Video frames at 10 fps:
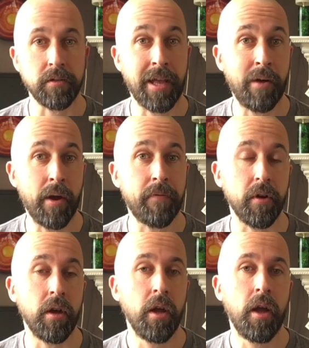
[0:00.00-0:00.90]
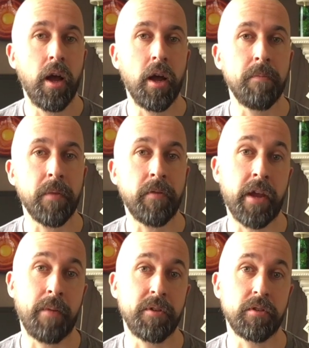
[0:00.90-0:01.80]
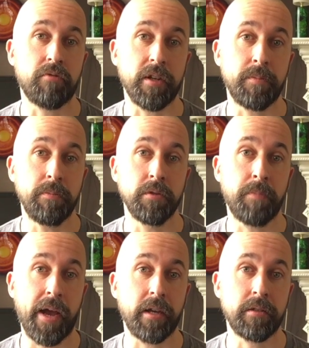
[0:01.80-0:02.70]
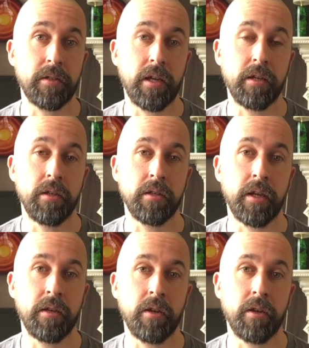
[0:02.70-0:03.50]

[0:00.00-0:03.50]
However, I'm very happy to scratch people's backs and